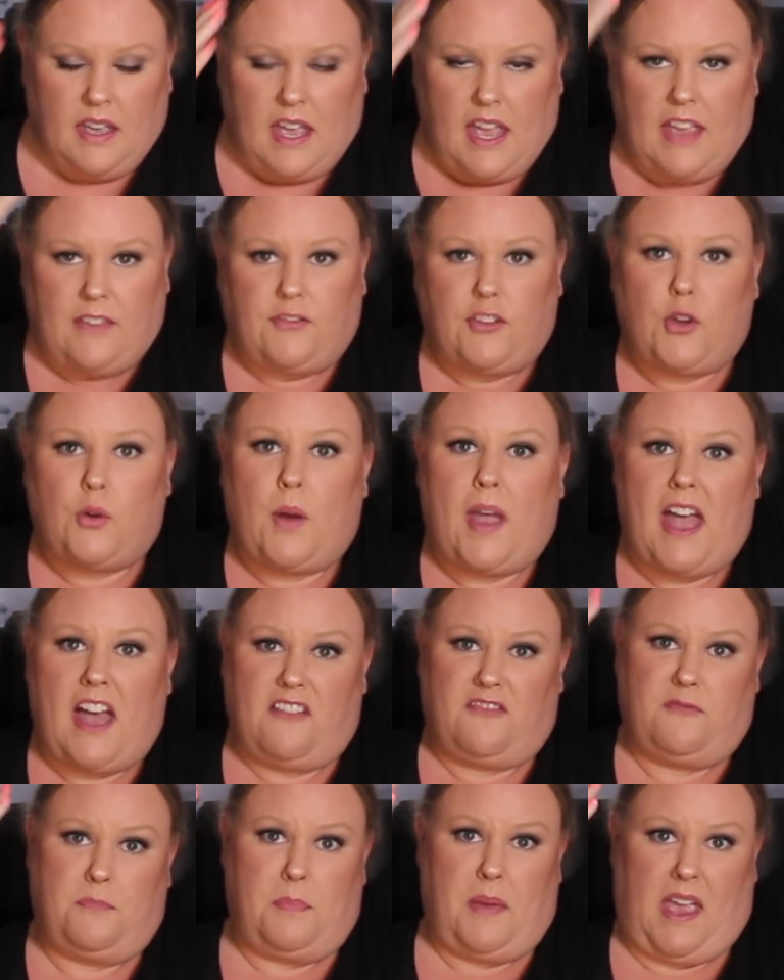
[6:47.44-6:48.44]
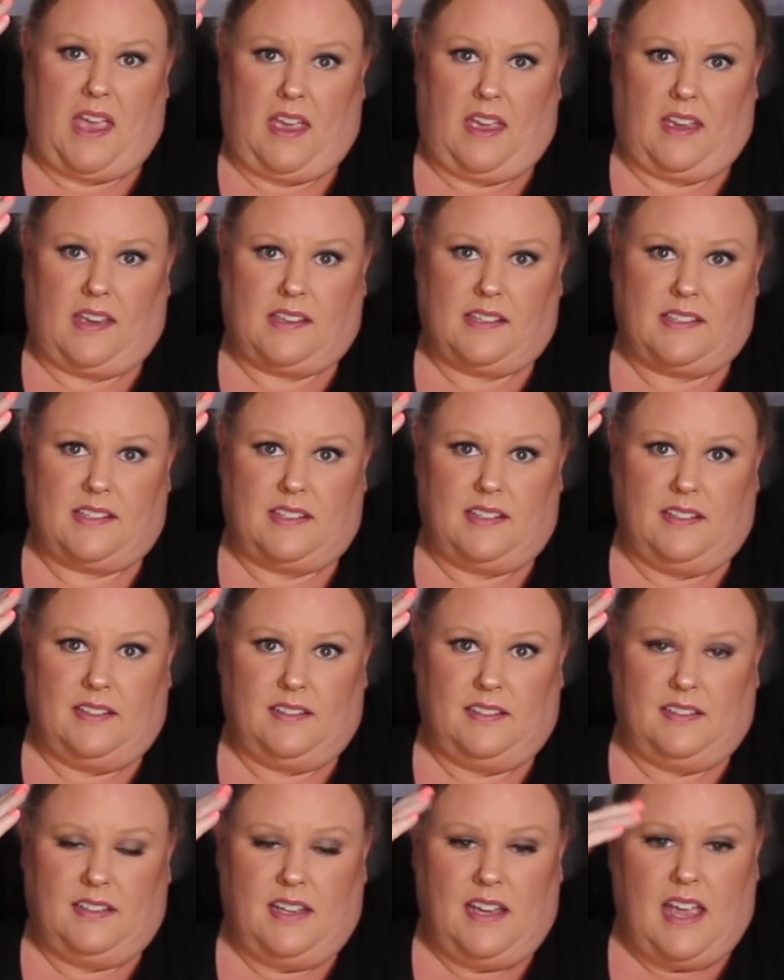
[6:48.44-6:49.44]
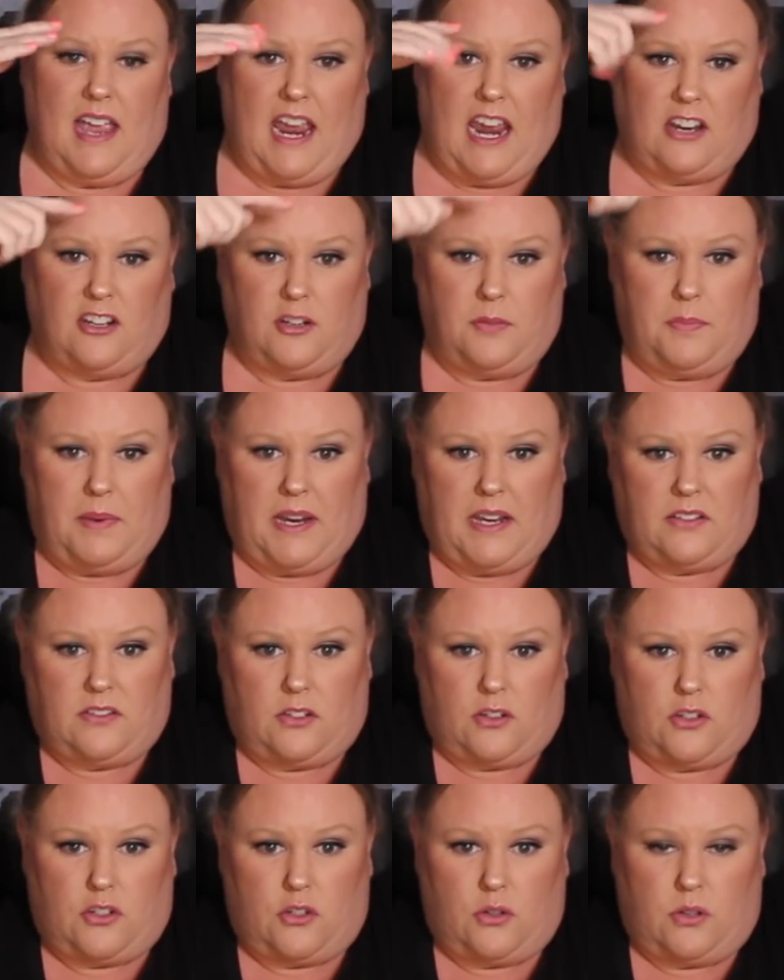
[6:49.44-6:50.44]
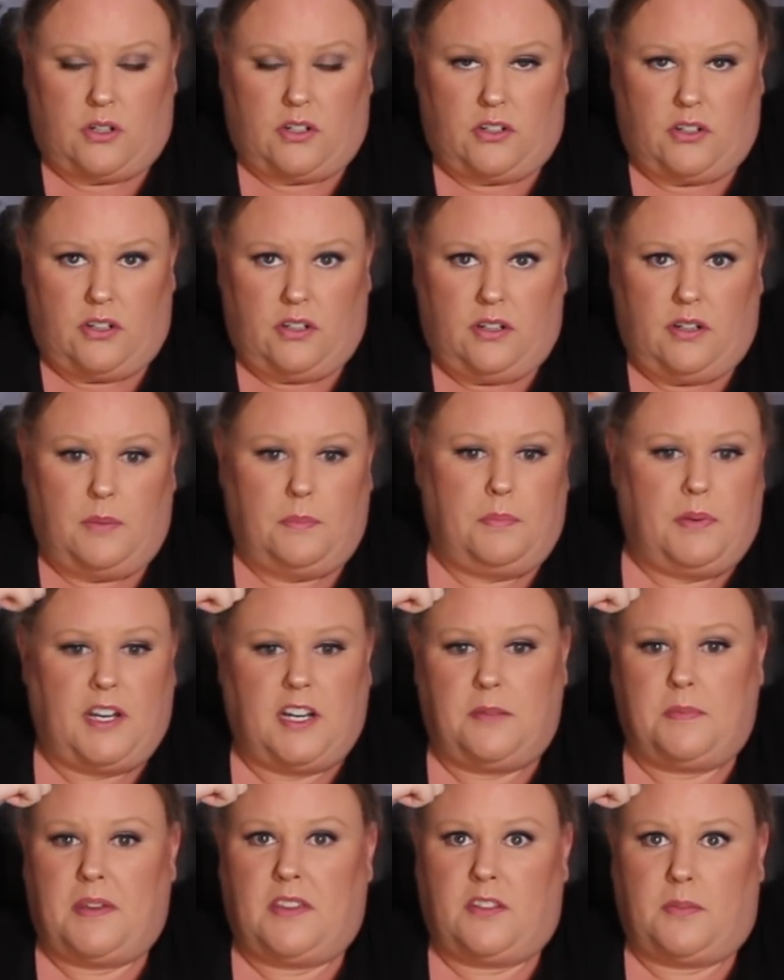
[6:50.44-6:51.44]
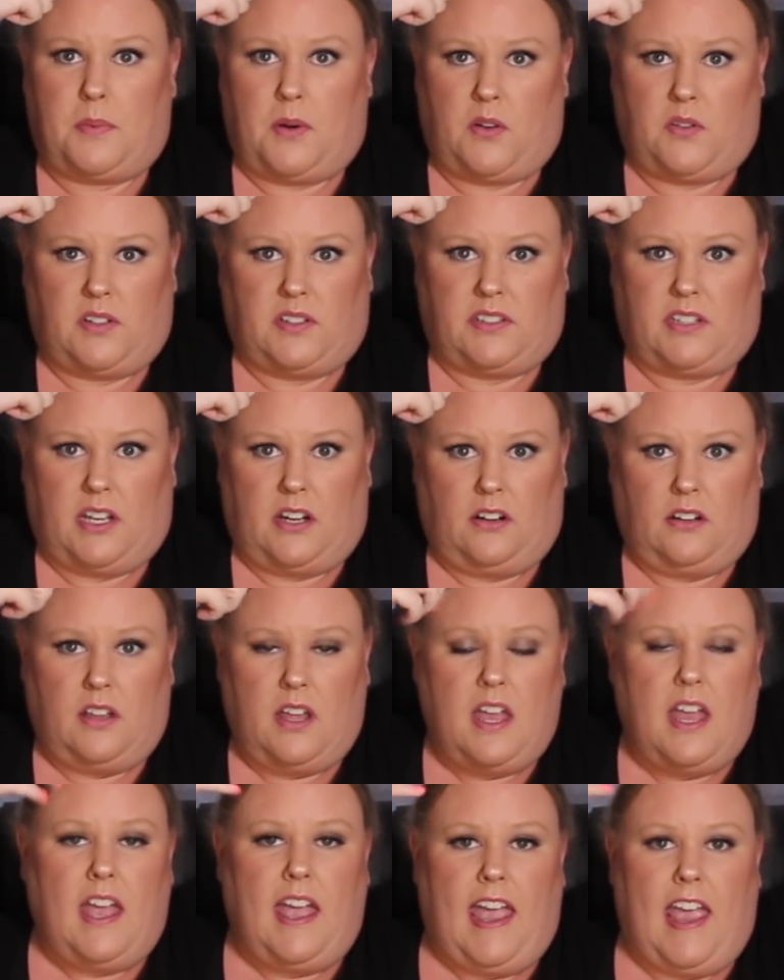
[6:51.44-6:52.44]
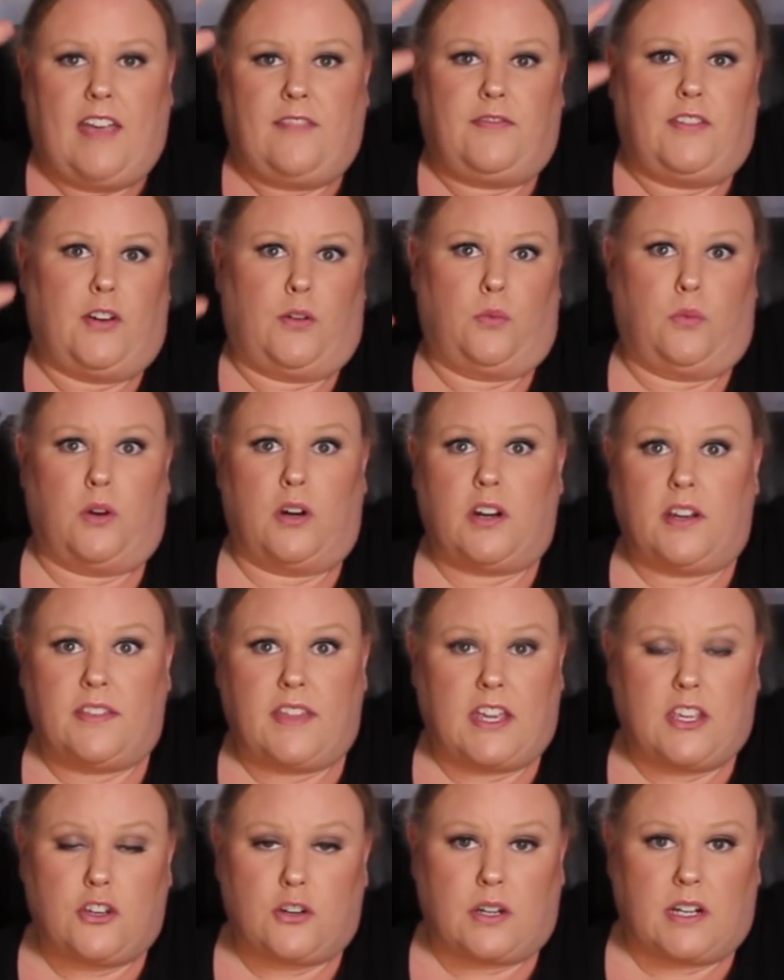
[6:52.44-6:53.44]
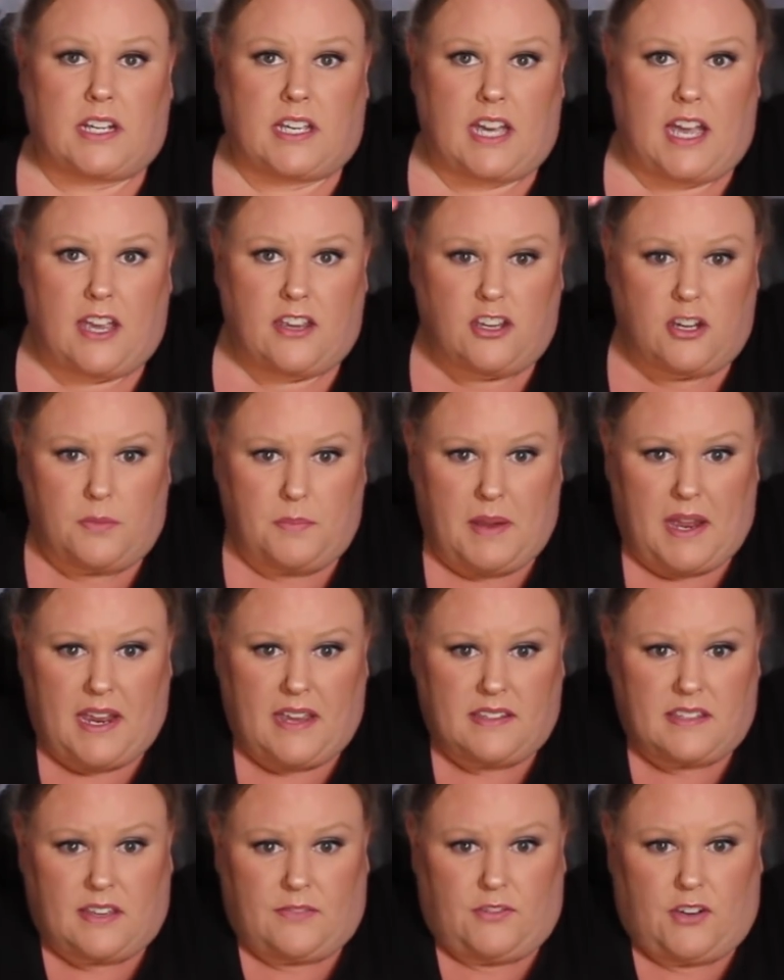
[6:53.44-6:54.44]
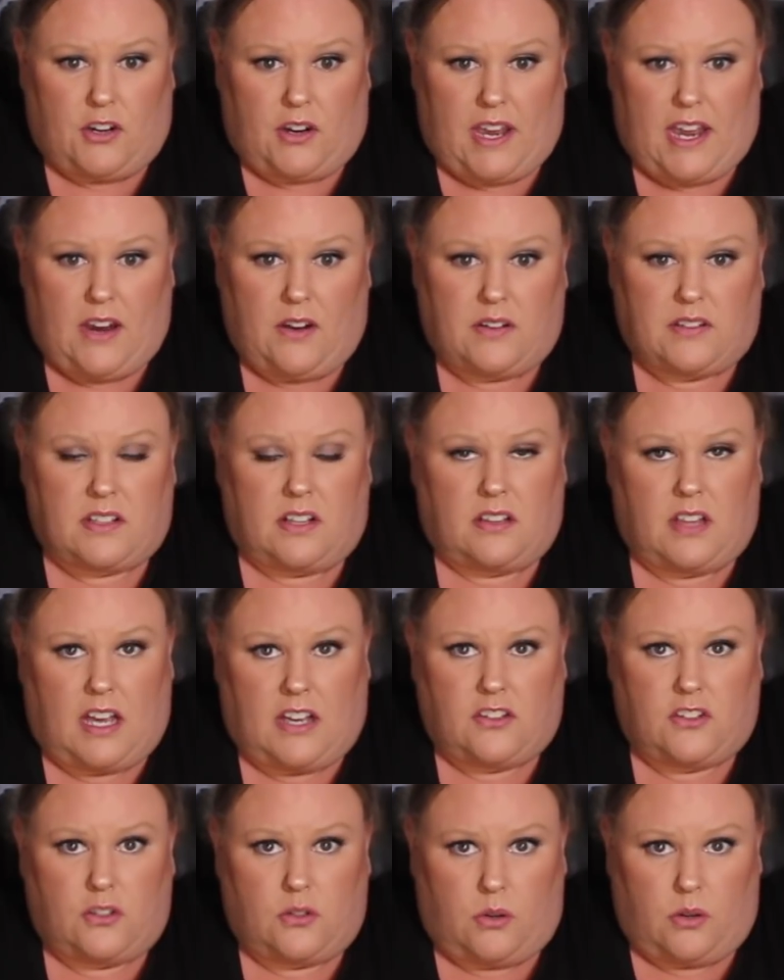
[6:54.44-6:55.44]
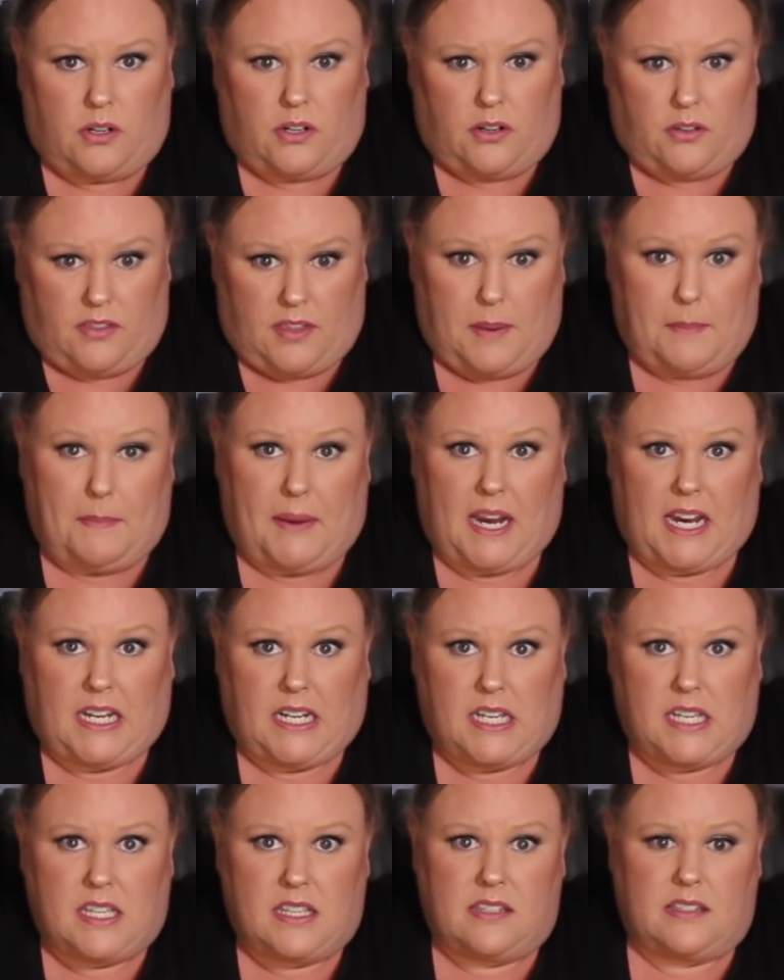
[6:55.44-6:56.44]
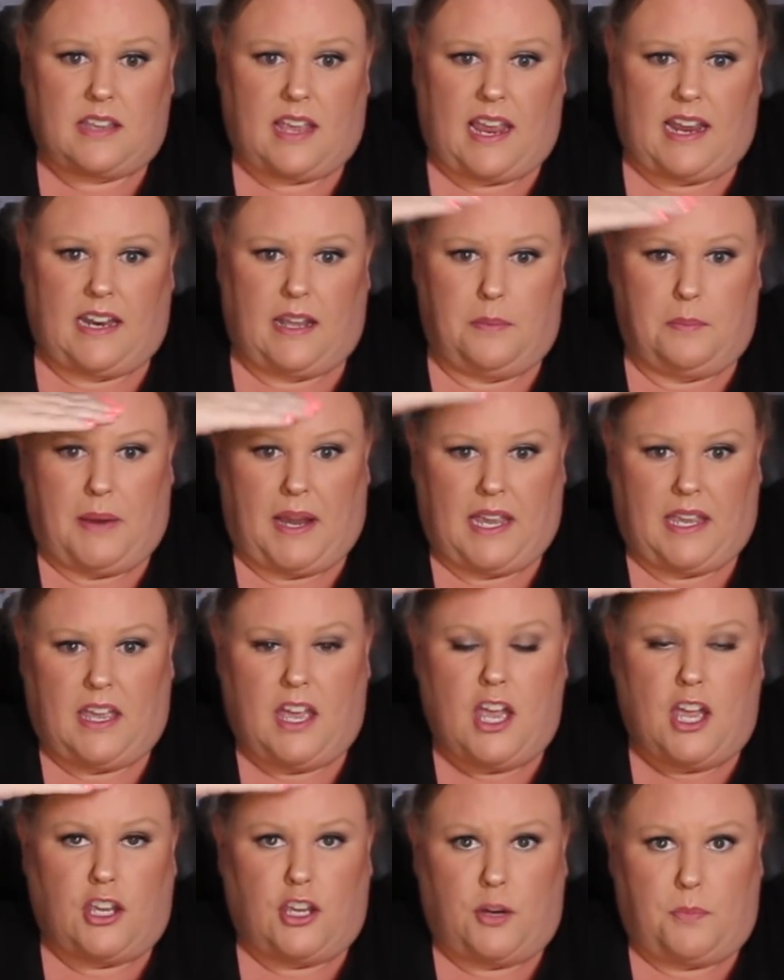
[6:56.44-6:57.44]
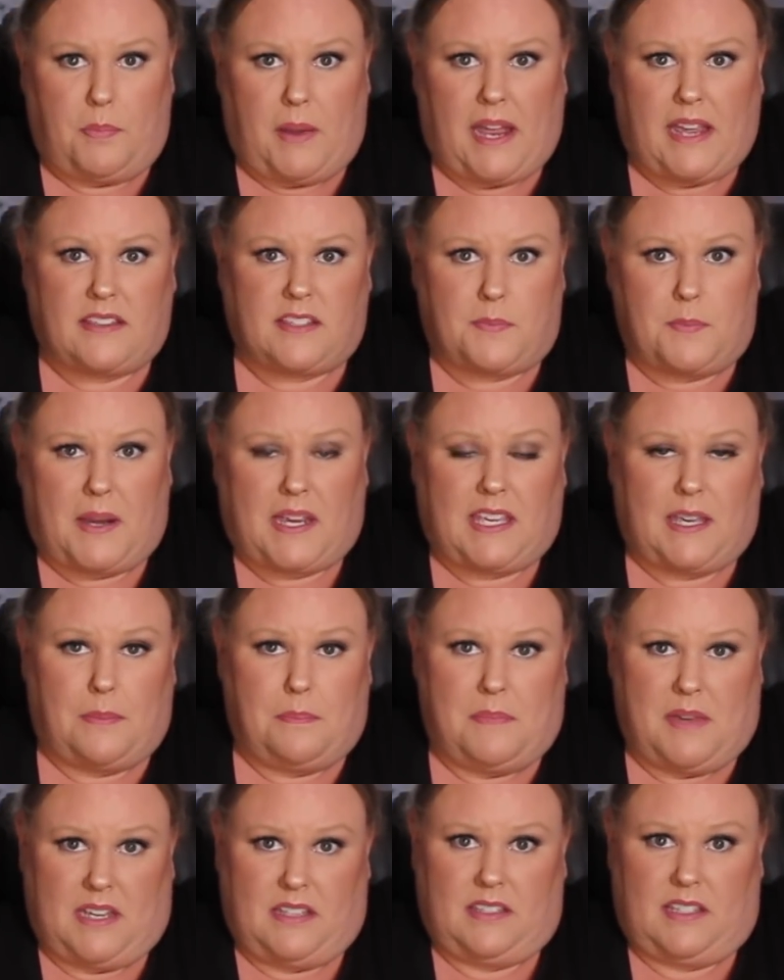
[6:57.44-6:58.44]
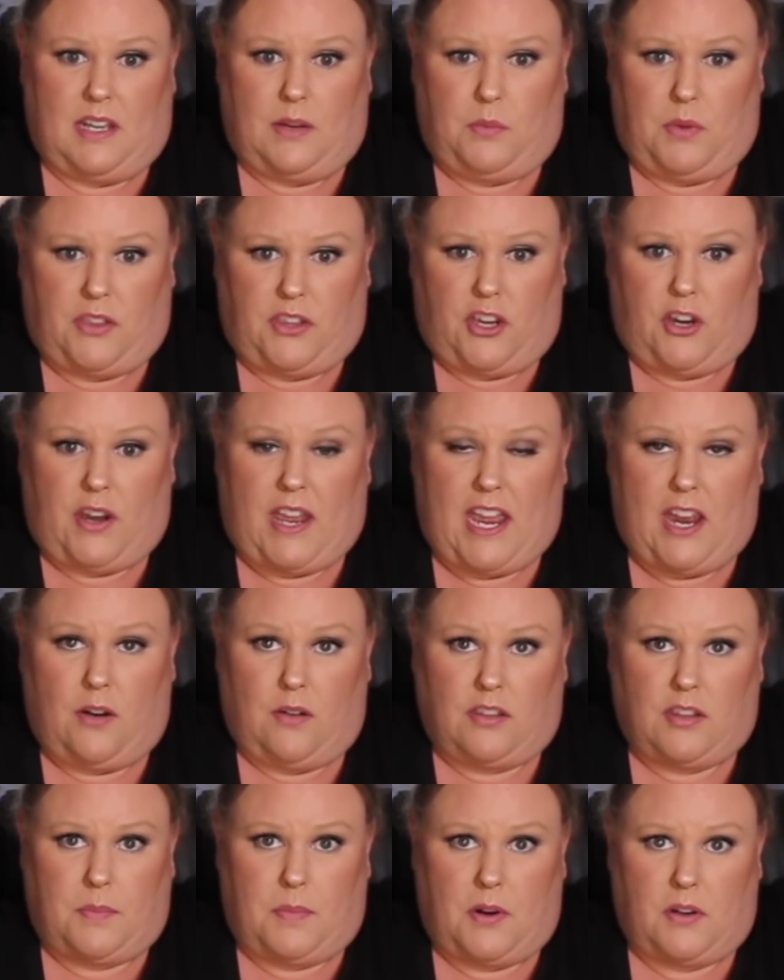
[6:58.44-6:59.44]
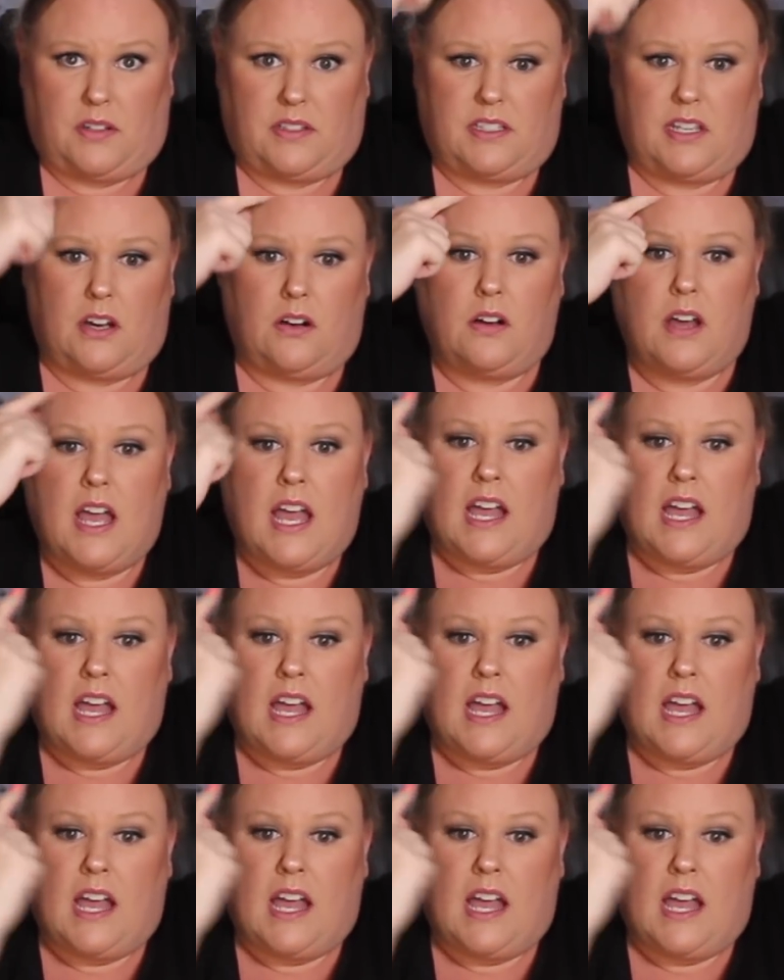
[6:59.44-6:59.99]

If you have bangs and your bangs are shorter, put them in the ponytail. If you're worried that you're going to cut your bangs, if your hair is a lot shorter than mine is, and your bangs might get mixed in with your hair in the ponytail,